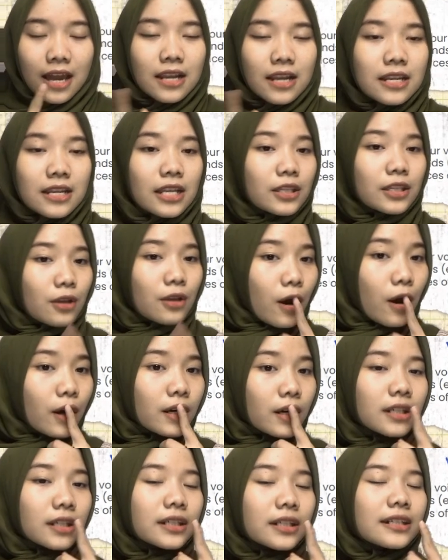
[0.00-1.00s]
the
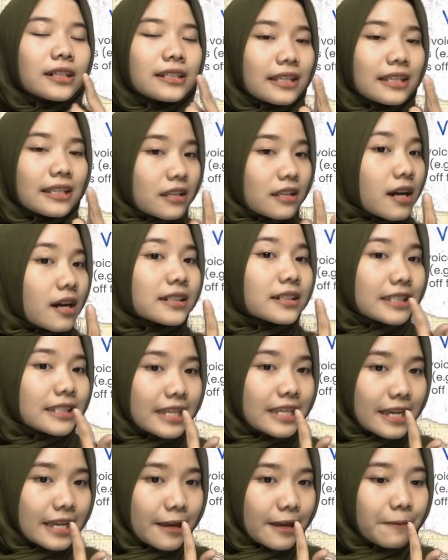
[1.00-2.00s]
tongue
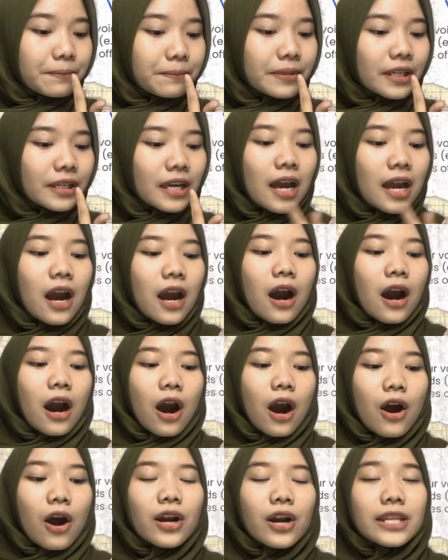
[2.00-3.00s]
tip,
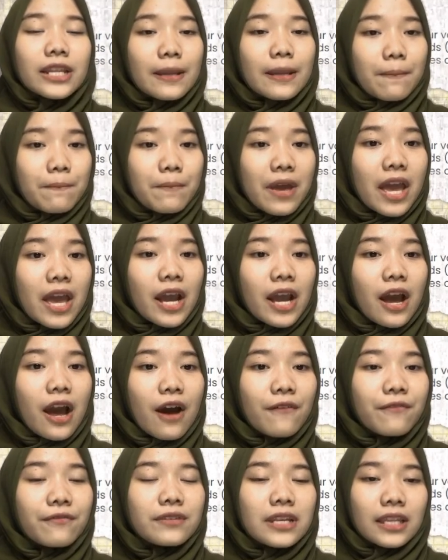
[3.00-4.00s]
or the back of
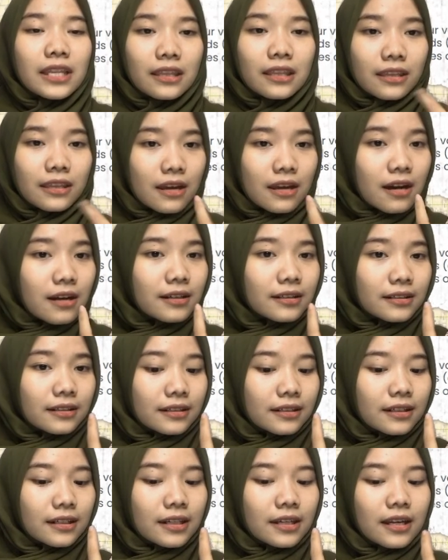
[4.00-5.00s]
the tongue.
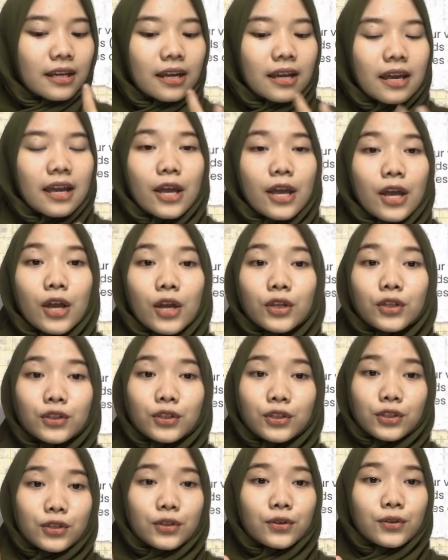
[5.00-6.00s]

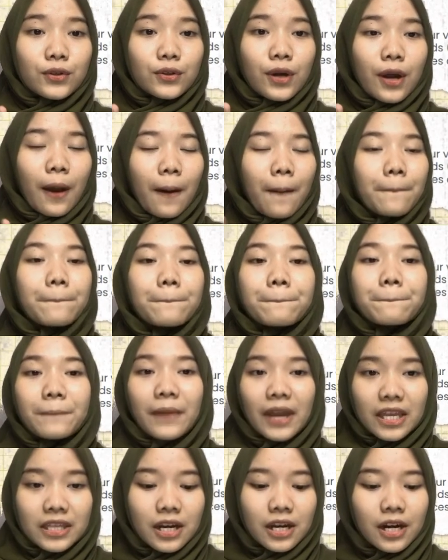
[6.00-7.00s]
2.
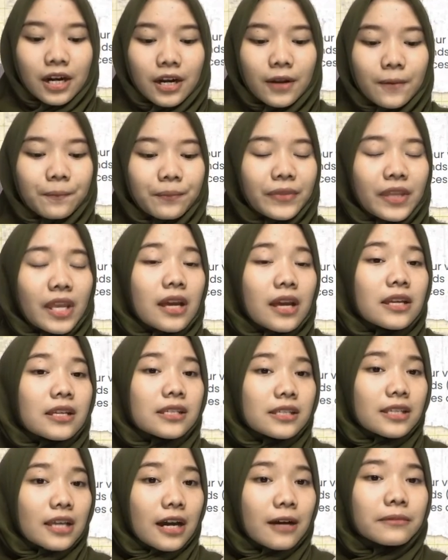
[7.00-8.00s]
Manner.
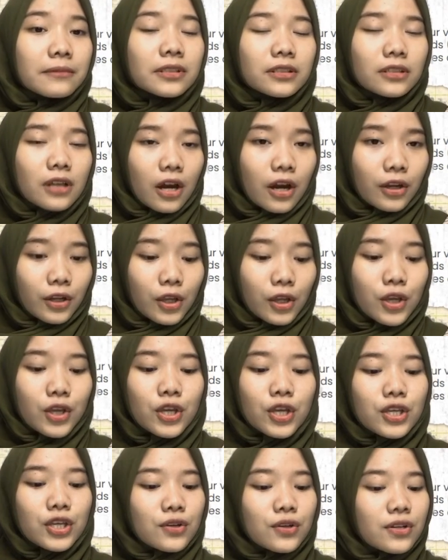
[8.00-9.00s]
Some sounds
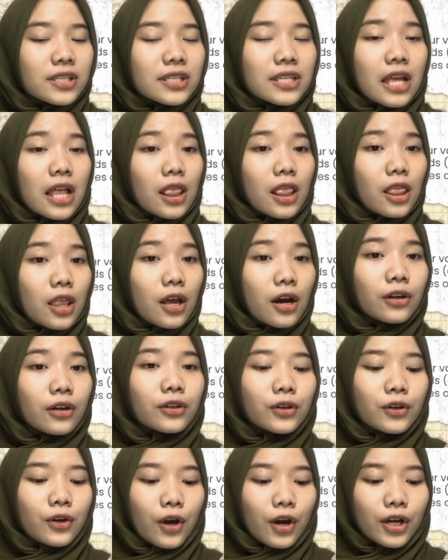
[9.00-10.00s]
use a long
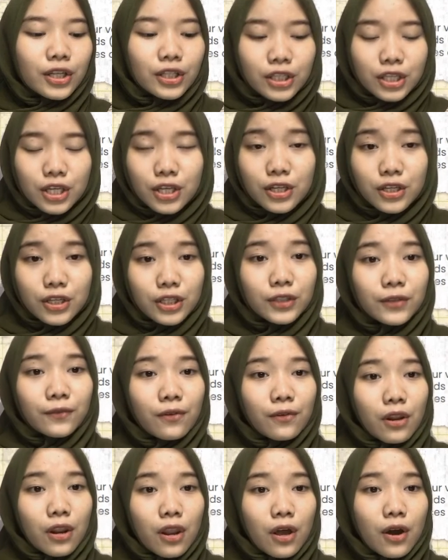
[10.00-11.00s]
continuous
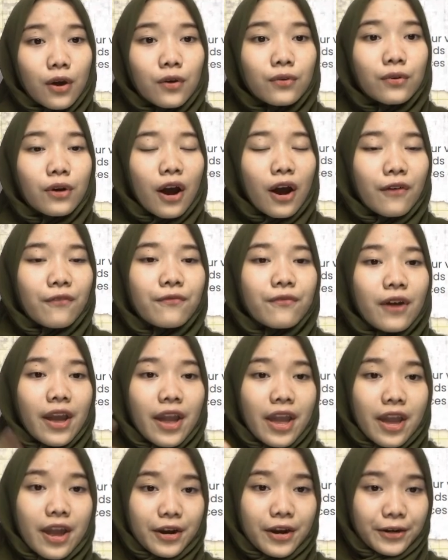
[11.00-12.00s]
flow of
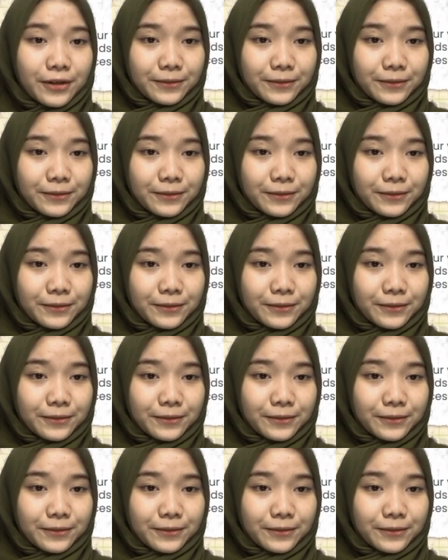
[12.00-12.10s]
air,